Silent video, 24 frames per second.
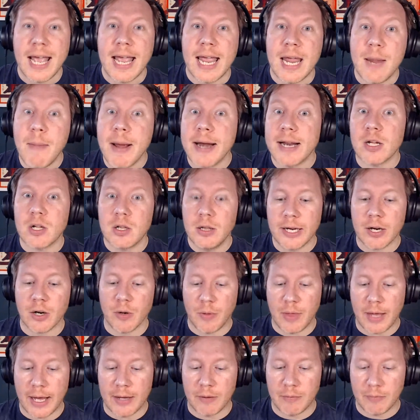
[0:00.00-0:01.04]
He made it
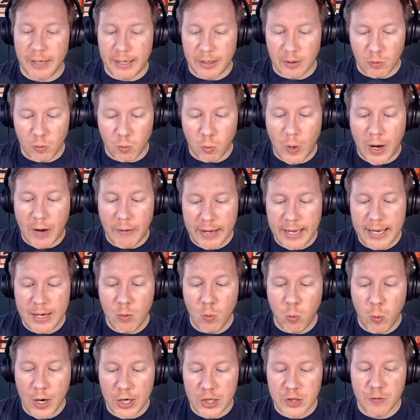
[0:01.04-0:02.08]
clear that, like, while he
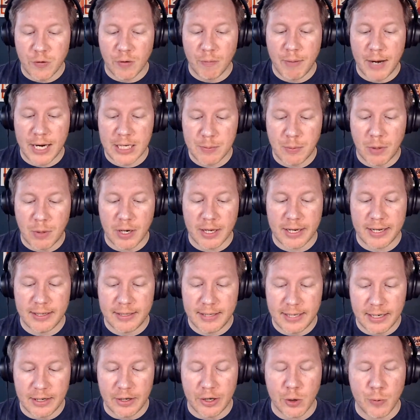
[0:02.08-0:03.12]
wished for baseball to
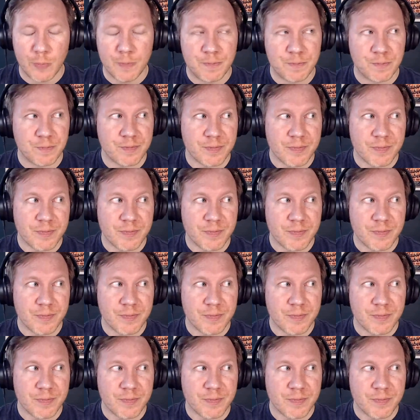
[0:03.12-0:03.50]
continue,